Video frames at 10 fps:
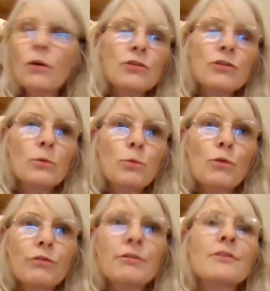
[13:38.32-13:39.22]
lodger
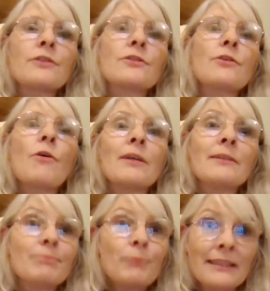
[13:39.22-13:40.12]
walked through the door
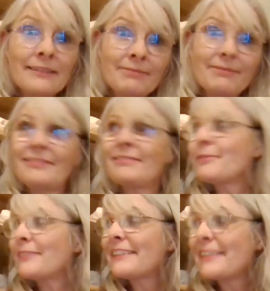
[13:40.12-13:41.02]
and went and
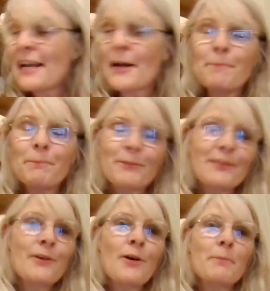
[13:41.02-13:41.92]

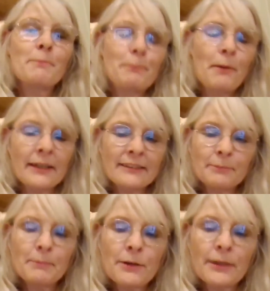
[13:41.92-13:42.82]
got a pint
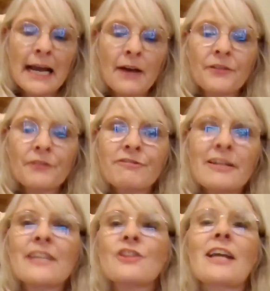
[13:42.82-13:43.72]
of milk out of the
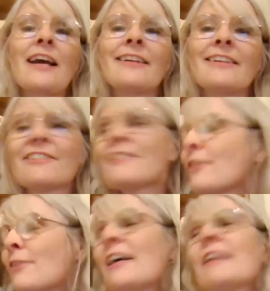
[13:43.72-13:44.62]
fridge. And I just
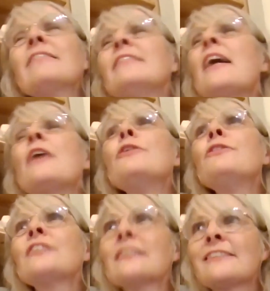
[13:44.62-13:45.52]
thought, oh no,
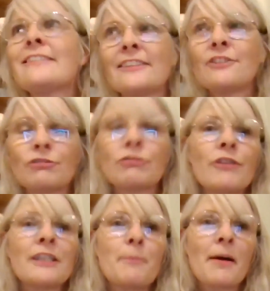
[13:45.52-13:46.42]
you've just
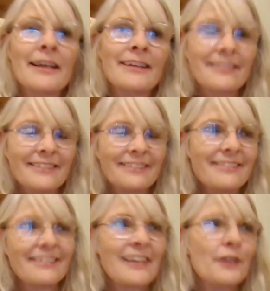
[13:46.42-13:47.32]
destroyed my
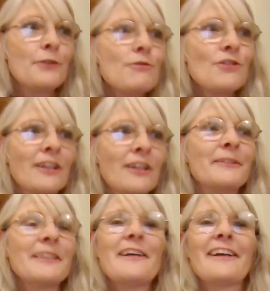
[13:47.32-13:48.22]
illusion.